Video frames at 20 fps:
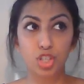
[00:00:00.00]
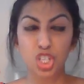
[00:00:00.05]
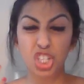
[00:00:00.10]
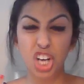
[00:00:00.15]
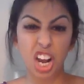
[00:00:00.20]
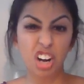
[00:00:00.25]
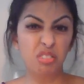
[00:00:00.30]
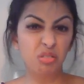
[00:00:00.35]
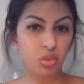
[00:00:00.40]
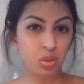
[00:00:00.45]

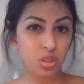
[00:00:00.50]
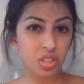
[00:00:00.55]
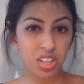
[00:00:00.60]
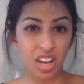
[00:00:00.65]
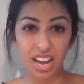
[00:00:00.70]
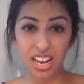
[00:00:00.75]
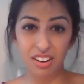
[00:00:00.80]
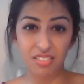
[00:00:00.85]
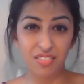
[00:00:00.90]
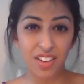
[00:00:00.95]
general
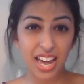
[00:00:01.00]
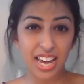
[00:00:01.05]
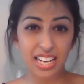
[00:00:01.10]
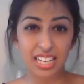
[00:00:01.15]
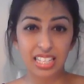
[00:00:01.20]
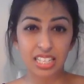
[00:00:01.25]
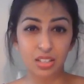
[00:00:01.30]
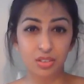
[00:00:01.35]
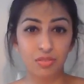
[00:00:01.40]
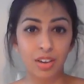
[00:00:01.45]
side
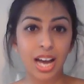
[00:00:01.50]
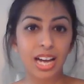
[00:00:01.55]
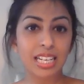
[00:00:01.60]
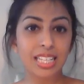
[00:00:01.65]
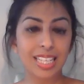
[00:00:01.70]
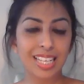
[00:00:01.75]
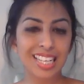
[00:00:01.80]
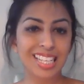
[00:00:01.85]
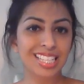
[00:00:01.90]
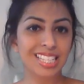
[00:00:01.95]
effects of
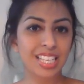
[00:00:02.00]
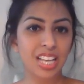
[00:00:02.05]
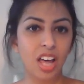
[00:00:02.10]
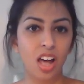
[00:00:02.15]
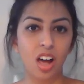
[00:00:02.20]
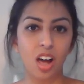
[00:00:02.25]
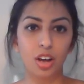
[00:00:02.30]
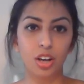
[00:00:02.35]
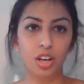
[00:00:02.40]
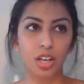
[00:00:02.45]
vaccines
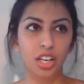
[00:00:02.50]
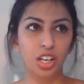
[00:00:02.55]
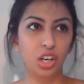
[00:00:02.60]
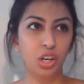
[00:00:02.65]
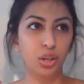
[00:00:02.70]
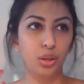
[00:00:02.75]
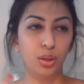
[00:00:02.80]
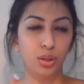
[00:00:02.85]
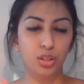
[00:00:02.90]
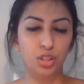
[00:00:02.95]

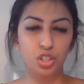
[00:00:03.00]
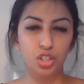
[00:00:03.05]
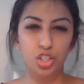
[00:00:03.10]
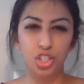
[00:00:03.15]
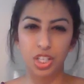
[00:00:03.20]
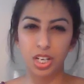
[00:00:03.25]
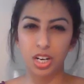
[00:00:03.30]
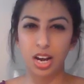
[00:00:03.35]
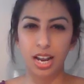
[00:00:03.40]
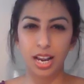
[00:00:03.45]
include
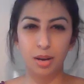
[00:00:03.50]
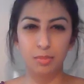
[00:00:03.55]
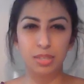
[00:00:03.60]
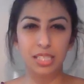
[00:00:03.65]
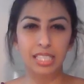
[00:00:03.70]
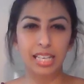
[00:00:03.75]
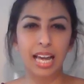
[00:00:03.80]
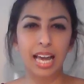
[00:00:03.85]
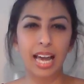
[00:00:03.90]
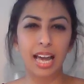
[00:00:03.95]
GI
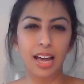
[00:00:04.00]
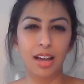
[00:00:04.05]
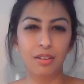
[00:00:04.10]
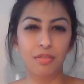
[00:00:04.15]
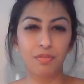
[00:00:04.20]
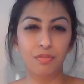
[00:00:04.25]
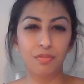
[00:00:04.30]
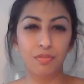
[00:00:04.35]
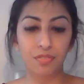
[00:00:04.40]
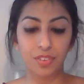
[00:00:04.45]
upset,
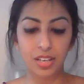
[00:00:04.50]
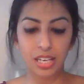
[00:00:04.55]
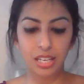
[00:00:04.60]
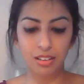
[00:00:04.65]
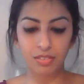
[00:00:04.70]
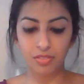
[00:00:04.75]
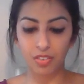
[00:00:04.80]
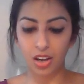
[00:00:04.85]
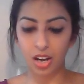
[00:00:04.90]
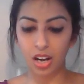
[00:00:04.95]

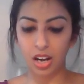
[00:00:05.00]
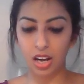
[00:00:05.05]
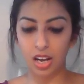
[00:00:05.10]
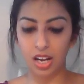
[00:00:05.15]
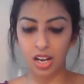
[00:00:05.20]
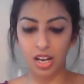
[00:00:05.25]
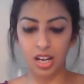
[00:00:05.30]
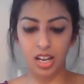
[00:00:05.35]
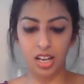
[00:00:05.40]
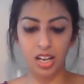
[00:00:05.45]

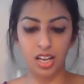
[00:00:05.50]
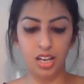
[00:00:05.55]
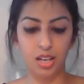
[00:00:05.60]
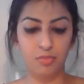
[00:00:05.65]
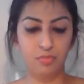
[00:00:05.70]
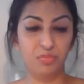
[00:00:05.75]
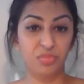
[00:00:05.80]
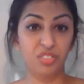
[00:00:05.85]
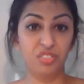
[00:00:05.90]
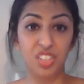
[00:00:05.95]
fever,
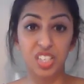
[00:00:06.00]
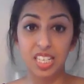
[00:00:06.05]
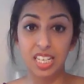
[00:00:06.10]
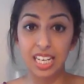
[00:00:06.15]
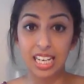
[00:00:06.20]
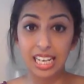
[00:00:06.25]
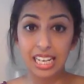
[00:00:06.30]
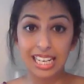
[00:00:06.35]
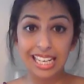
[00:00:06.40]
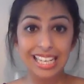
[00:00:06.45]

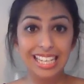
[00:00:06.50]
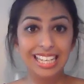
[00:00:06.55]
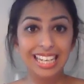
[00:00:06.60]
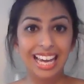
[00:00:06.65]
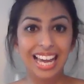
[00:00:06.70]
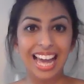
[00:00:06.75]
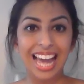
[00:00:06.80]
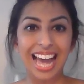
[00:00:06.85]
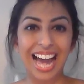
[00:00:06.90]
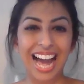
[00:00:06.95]
fatigue,
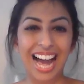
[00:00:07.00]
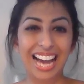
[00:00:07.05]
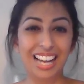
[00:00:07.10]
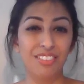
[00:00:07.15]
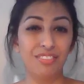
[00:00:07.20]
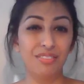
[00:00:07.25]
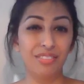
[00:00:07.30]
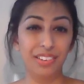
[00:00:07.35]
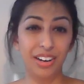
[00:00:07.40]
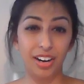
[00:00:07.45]

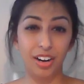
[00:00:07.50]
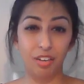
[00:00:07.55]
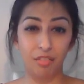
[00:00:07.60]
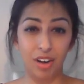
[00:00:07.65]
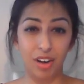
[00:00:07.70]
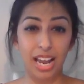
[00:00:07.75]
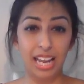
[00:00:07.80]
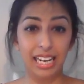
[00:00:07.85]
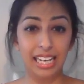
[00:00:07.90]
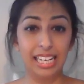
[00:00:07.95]
and very
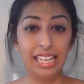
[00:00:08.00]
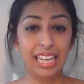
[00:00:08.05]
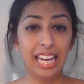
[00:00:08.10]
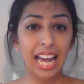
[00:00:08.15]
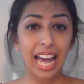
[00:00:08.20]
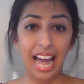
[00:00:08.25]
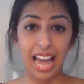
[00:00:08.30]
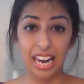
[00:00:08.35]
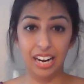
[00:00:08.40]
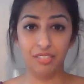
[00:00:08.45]
rarely
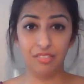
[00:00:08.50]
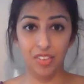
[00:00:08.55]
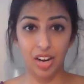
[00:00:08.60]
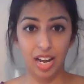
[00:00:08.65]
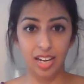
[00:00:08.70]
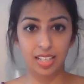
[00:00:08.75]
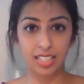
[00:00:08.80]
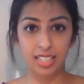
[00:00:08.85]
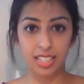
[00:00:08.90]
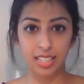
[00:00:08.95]

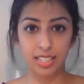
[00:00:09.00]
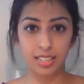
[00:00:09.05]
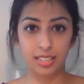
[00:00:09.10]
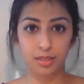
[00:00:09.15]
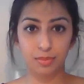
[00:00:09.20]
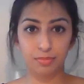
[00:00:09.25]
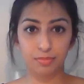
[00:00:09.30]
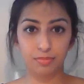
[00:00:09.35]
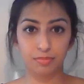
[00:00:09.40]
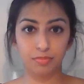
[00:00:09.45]

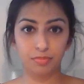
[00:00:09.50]
anaphylaxis.